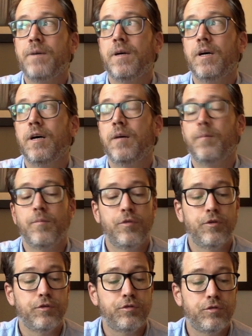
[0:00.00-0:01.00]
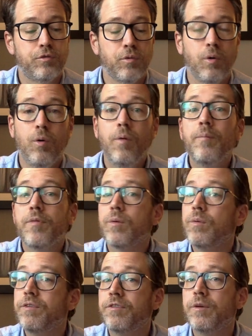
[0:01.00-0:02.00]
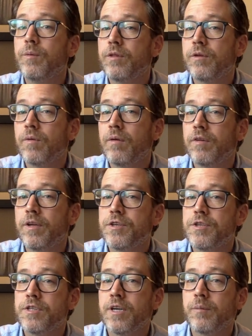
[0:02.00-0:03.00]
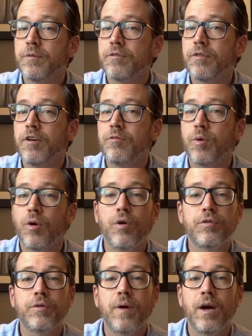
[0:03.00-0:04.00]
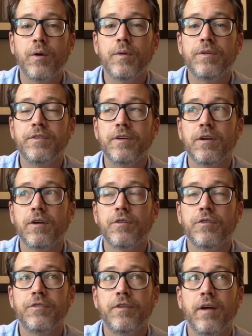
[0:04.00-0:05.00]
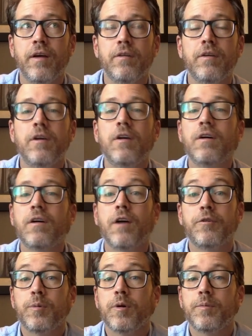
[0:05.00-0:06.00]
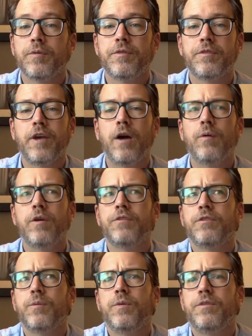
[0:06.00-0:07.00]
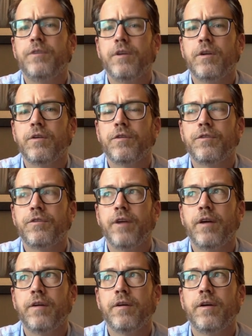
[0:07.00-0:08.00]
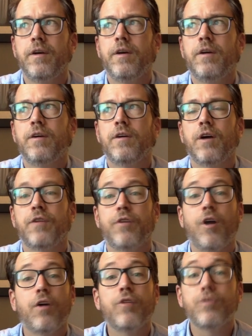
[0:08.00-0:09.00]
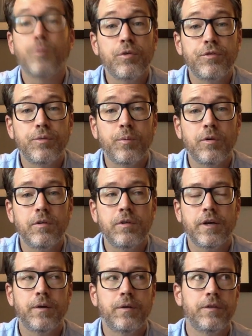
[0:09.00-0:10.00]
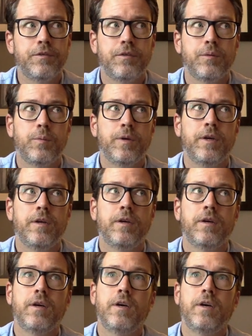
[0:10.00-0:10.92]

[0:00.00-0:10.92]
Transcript: um, the scroll that we see within Revelation chapter 5, but also how we see and understand God's purposes, how it is that we see and understand God's heart towards the world, how it is that we,